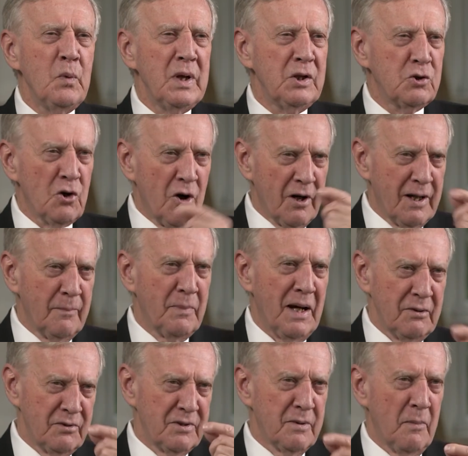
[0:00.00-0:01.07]
talk
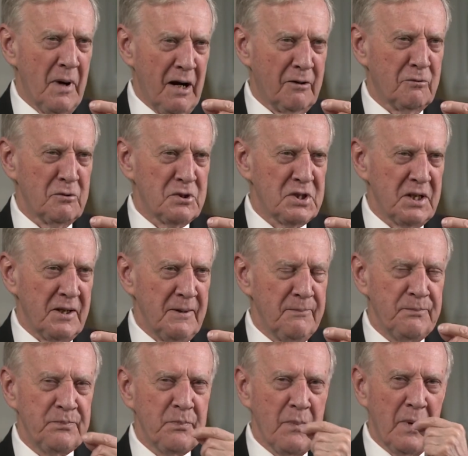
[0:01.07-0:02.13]
about democracy,
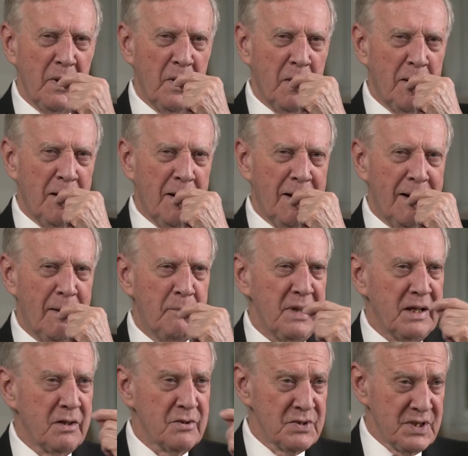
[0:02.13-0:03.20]

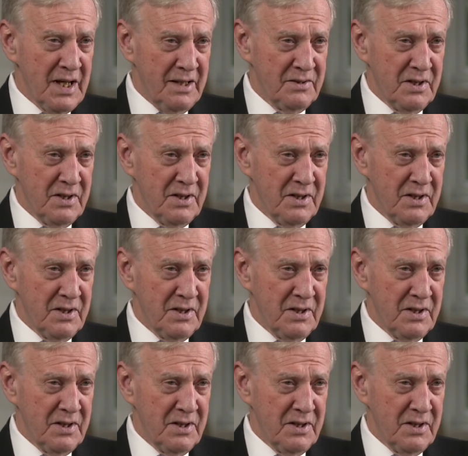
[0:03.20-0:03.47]
because that's a